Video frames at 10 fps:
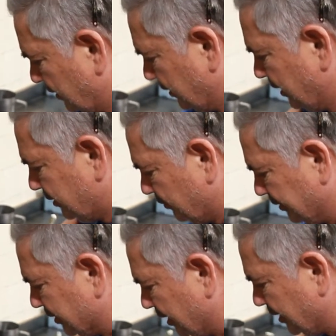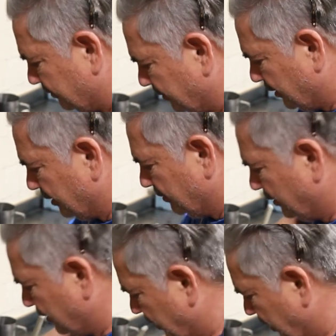this will turn
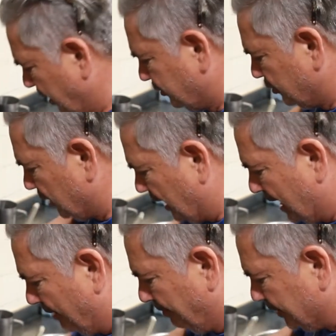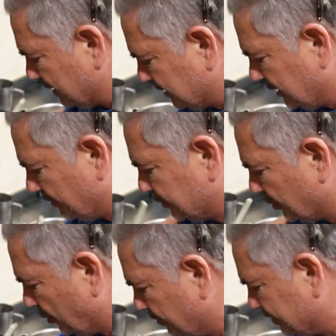into a lump as it
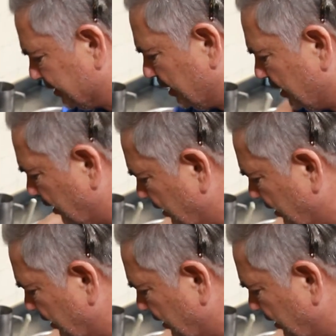absorbs the